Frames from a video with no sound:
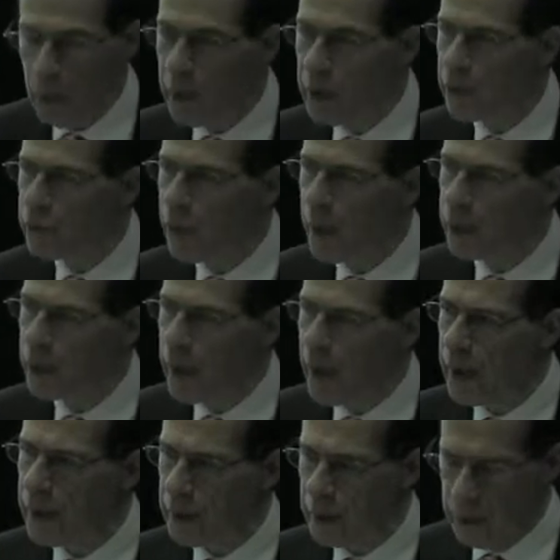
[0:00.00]
we have
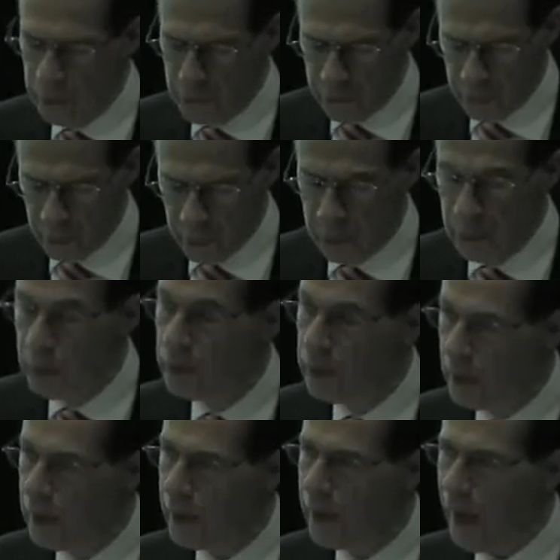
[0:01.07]
operated until
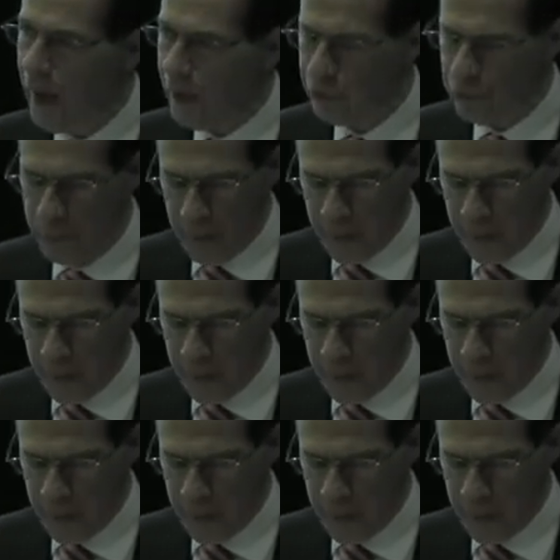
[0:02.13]
last